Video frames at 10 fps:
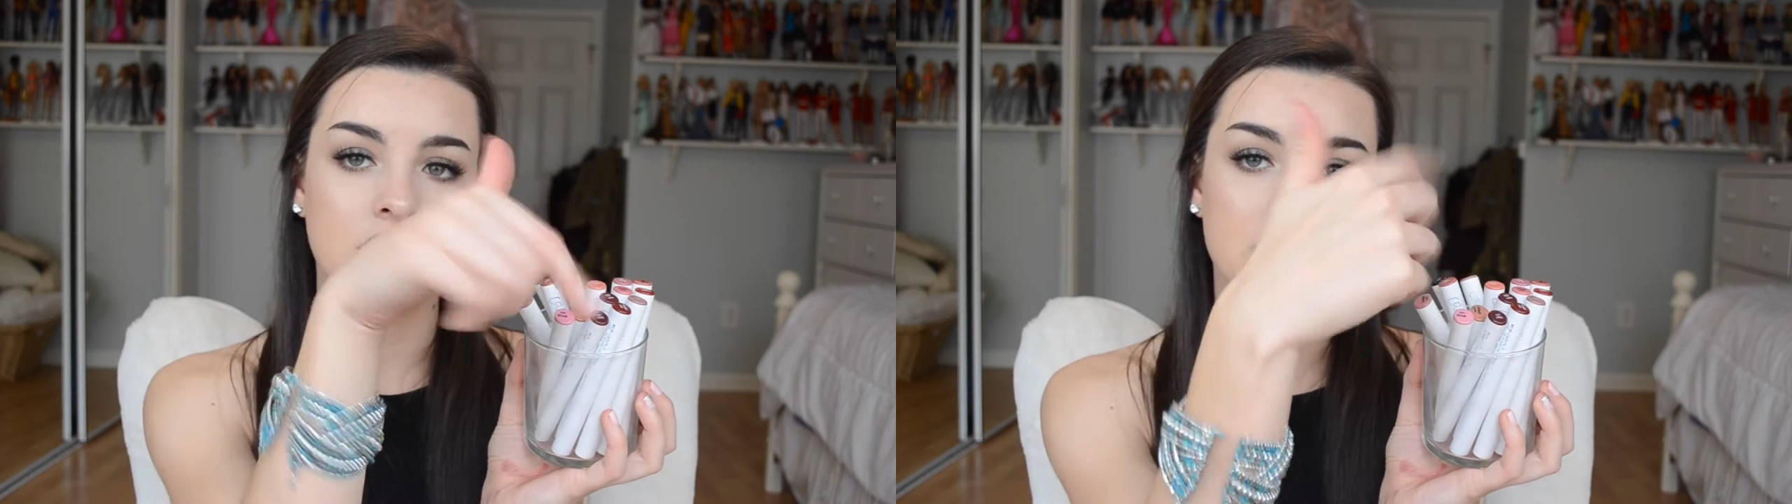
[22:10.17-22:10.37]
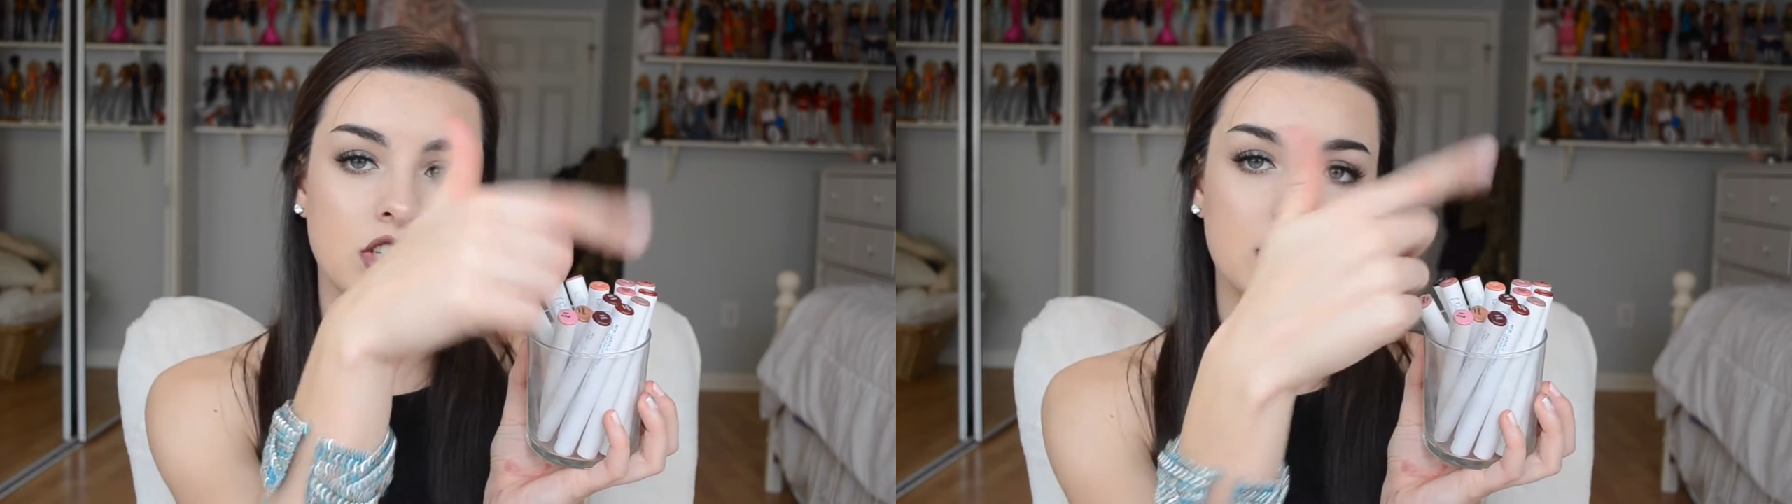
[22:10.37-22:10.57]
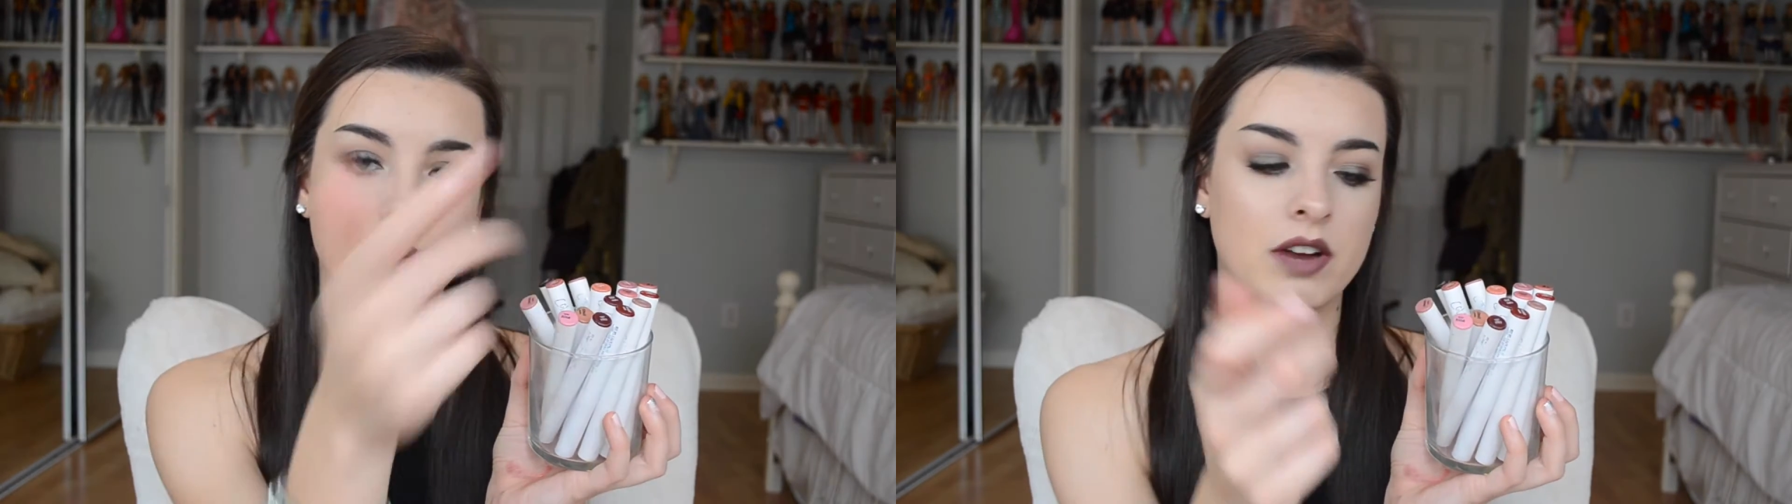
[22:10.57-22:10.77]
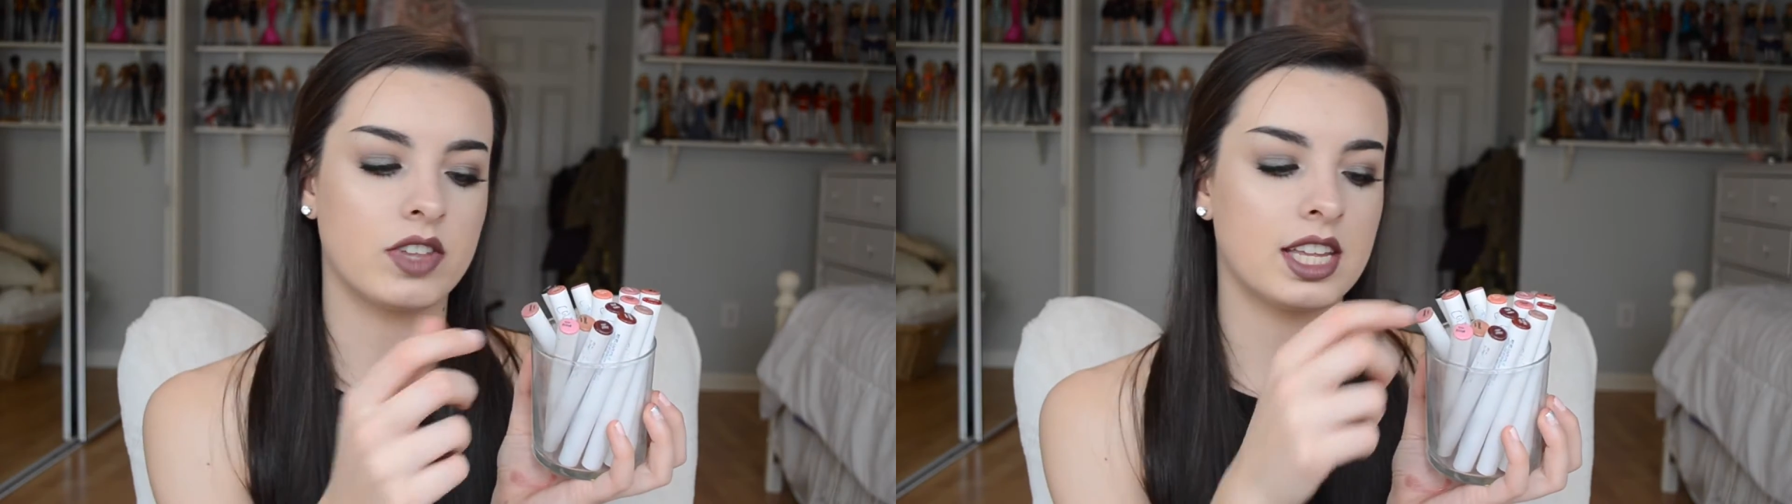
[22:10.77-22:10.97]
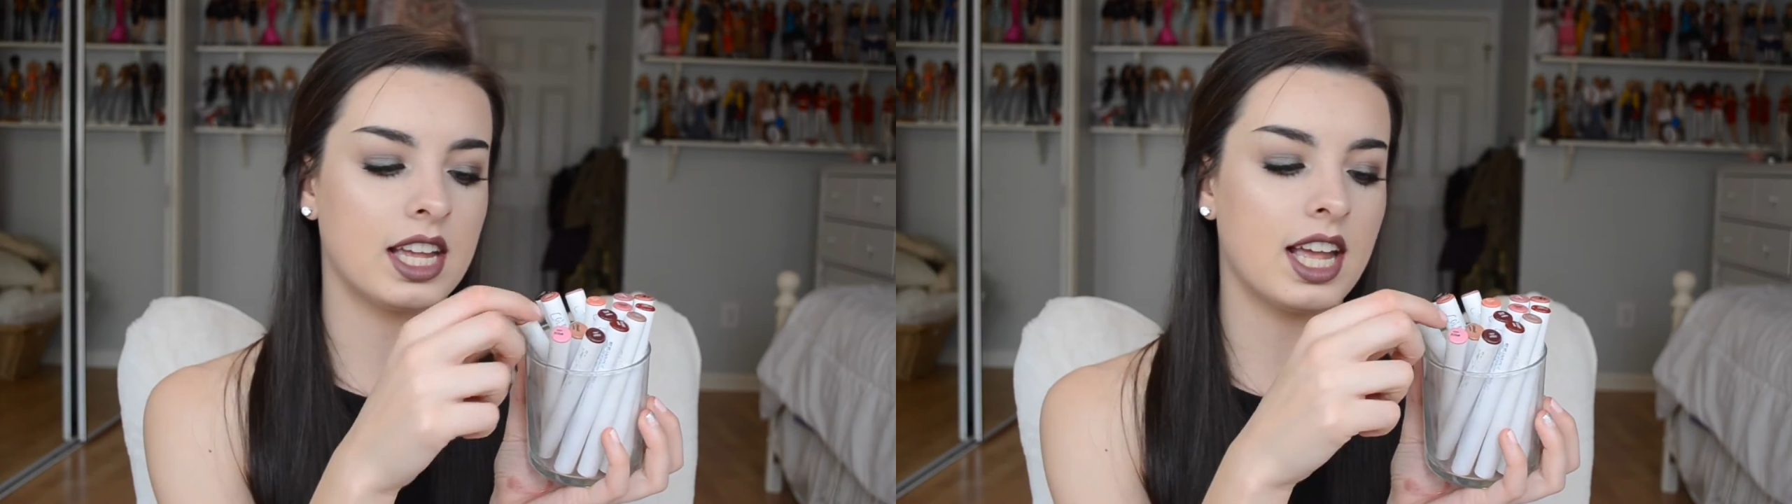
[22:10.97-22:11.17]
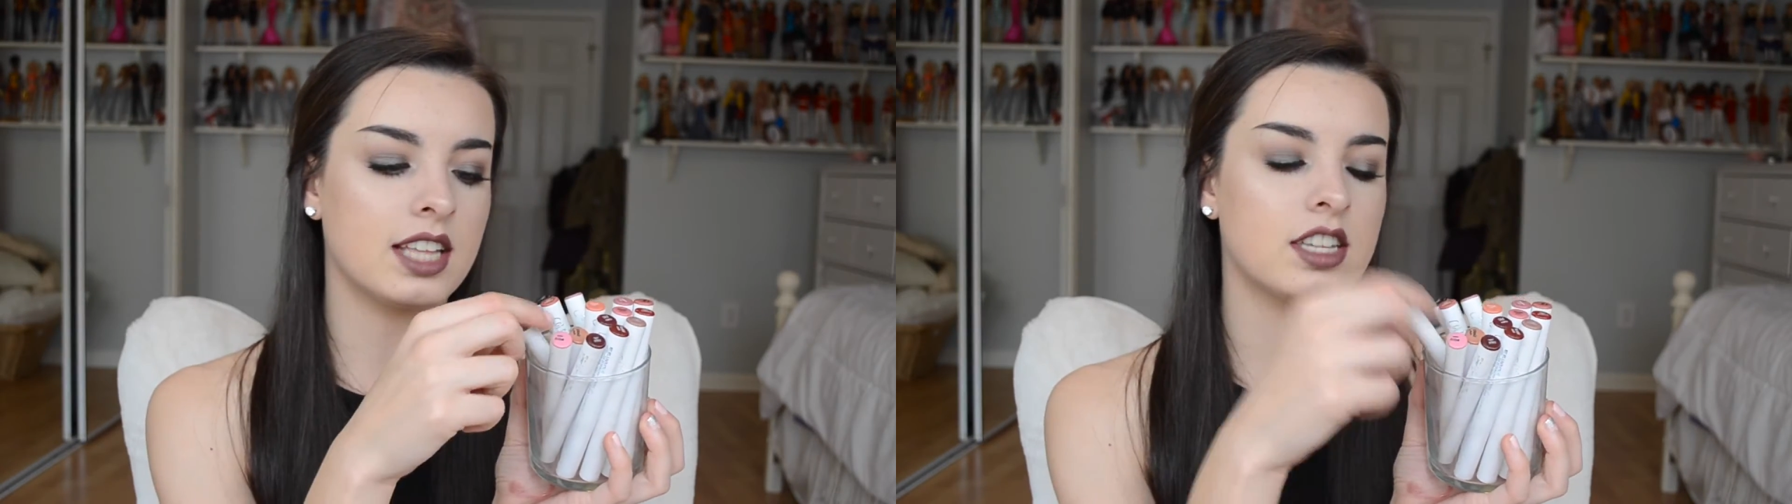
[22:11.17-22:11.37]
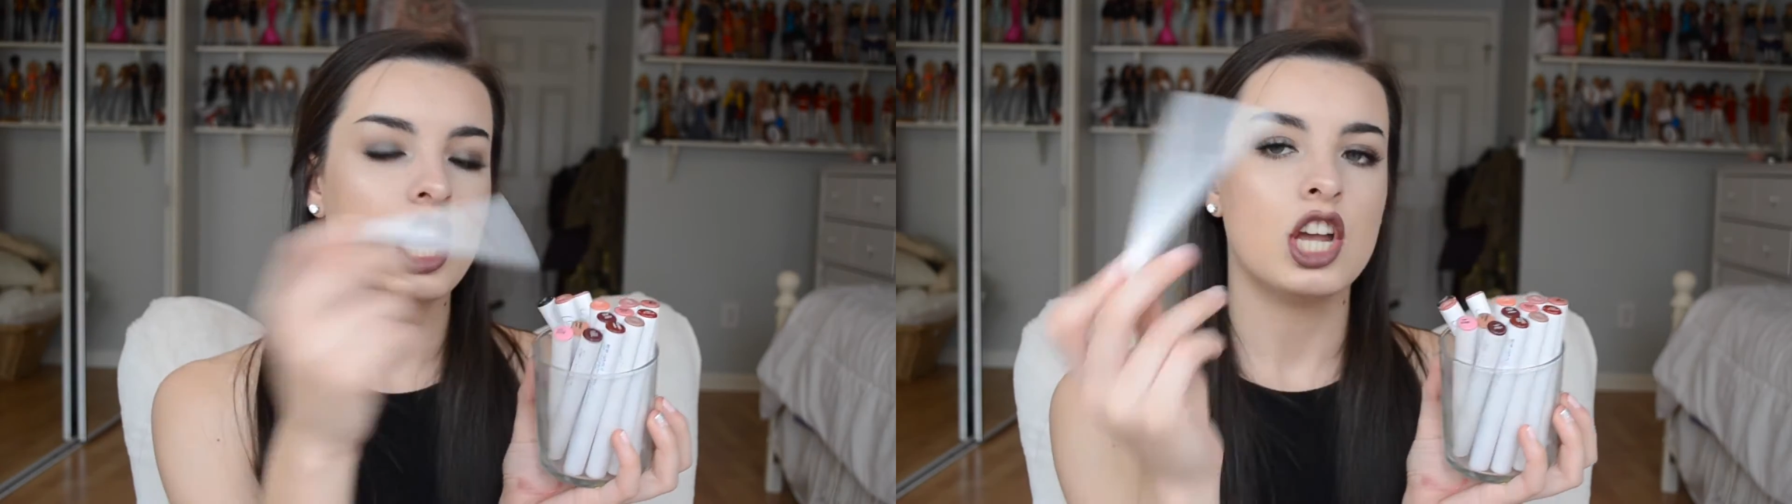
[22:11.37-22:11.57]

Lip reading: still see what everything is.